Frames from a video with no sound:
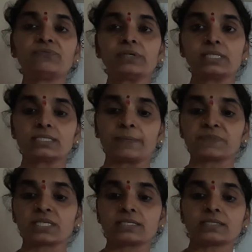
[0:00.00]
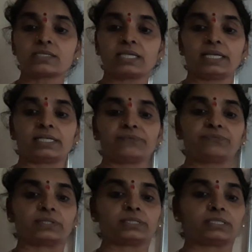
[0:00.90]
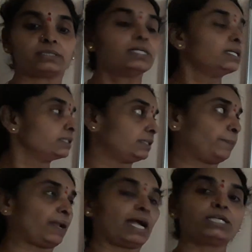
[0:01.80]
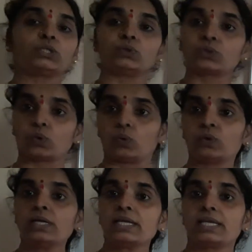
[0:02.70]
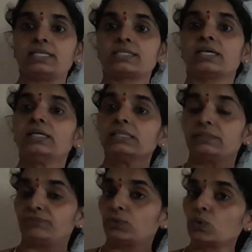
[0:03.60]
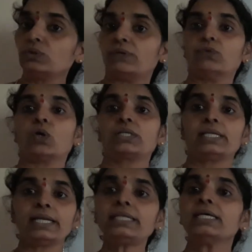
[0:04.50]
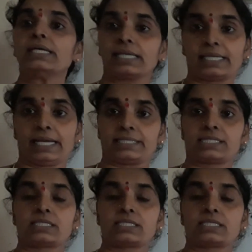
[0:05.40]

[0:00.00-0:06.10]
for the substances needed for the plant to grow, is through the water it gets.